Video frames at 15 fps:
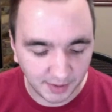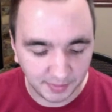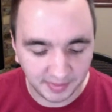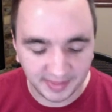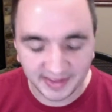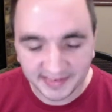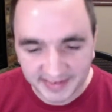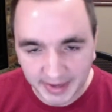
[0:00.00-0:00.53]

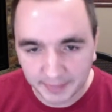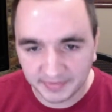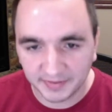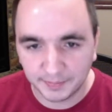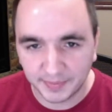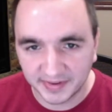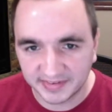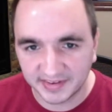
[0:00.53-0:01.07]
These types
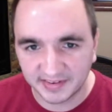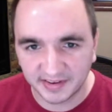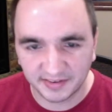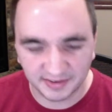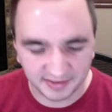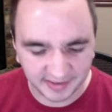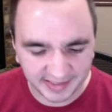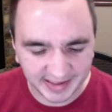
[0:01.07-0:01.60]
of businesses
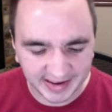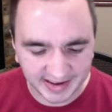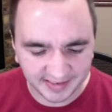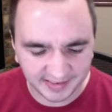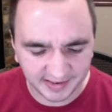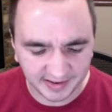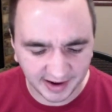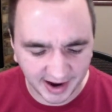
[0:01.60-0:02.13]
are really
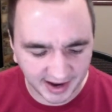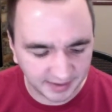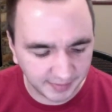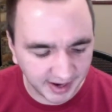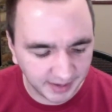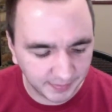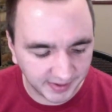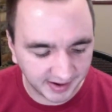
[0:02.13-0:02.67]
easy to
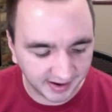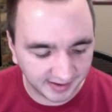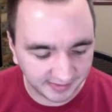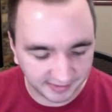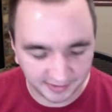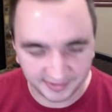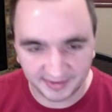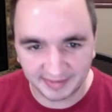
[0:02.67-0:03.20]
automate because
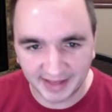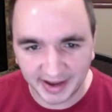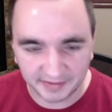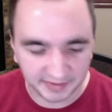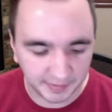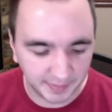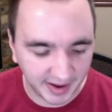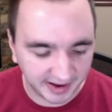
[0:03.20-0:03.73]
there's a lot of
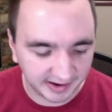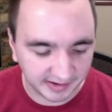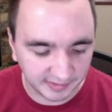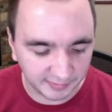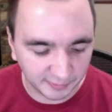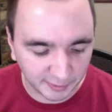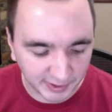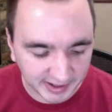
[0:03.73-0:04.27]

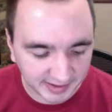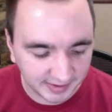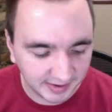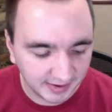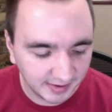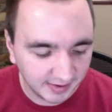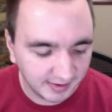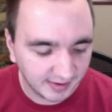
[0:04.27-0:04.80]
repetitive work,
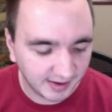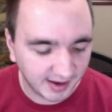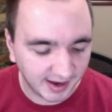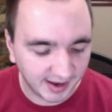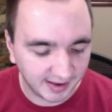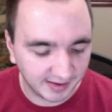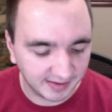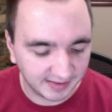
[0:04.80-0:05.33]

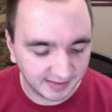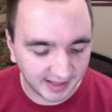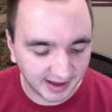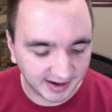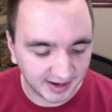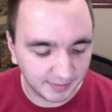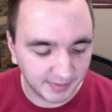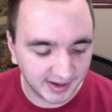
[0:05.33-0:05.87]
and that
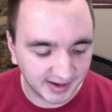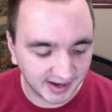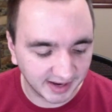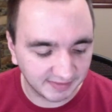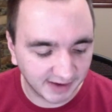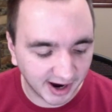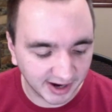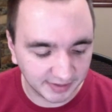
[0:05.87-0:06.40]
can be kind
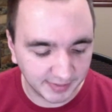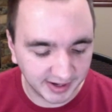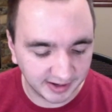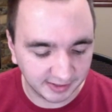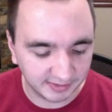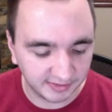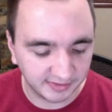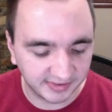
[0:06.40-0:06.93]
of
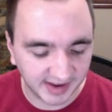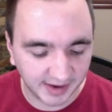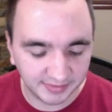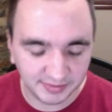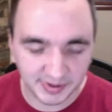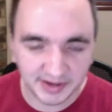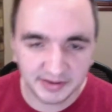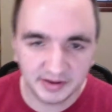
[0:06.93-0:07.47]
automated through
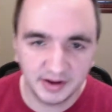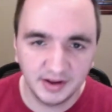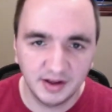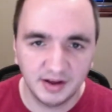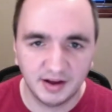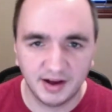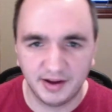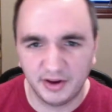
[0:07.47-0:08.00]
software.
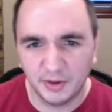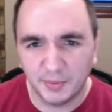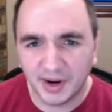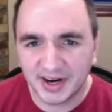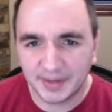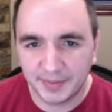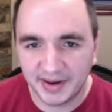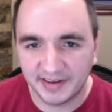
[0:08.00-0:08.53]

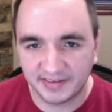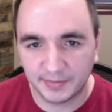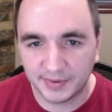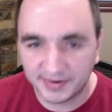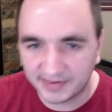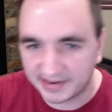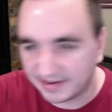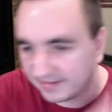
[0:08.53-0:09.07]
MarketBeat is the
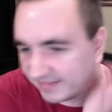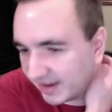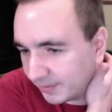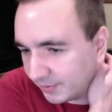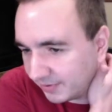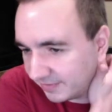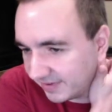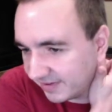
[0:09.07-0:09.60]
perfect
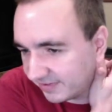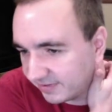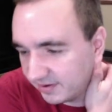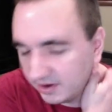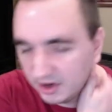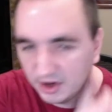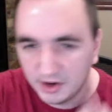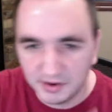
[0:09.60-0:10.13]
example of this.
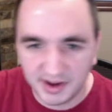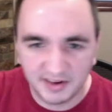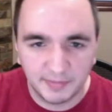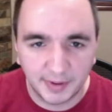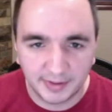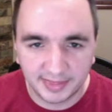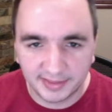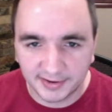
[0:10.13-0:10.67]
We have
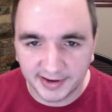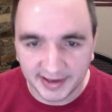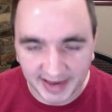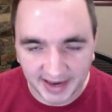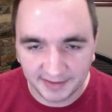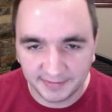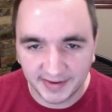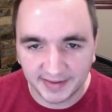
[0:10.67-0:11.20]
about 30
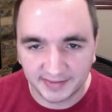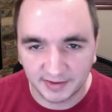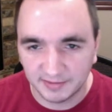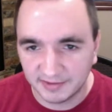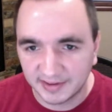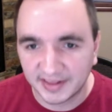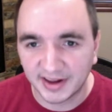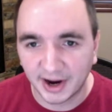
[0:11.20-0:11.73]
data feeds, and
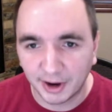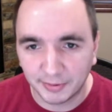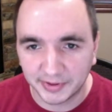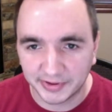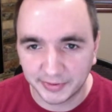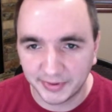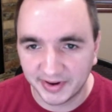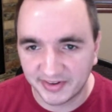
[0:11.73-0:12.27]
really all we're
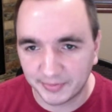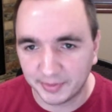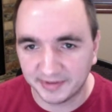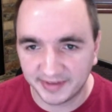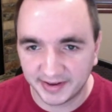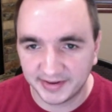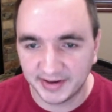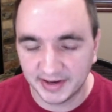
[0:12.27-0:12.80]
doing is
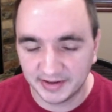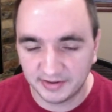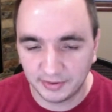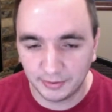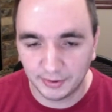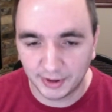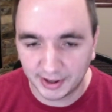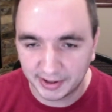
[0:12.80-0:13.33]
presenting it
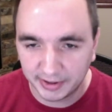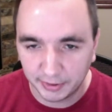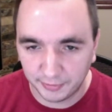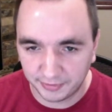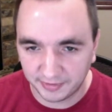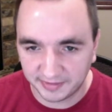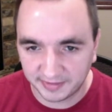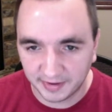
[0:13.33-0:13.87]
to our
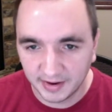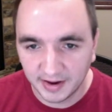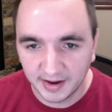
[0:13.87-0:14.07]
users